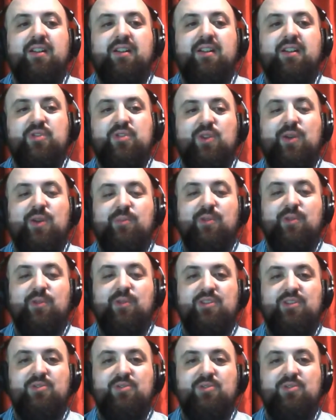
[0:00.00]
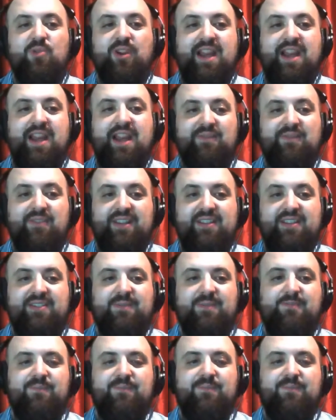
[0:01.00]
of Joe Swanberg's work after
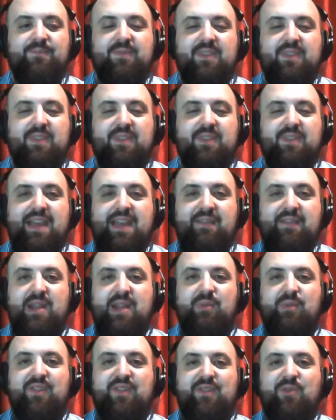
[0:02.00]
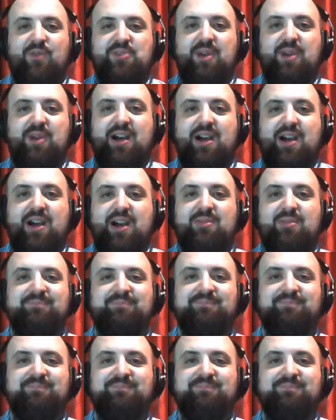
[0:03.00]
this. Have a mini review for us, Bob.